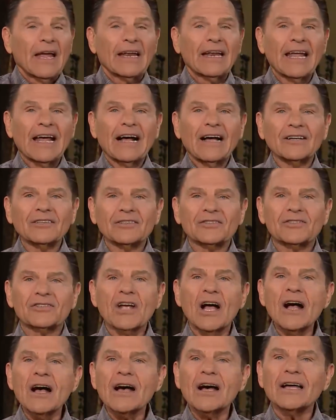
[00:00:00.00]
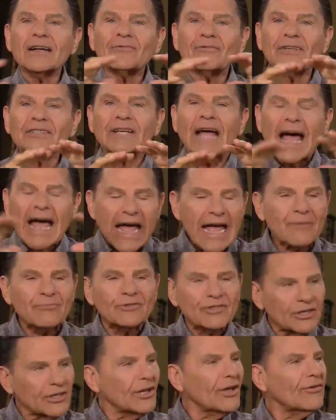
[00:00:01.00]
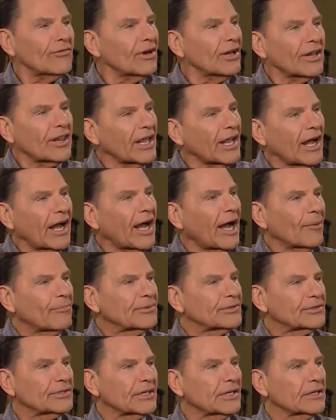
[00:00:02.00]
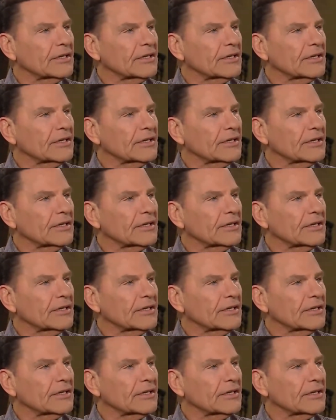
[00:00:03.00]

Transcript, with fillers: Now, John was absolutely the opposite.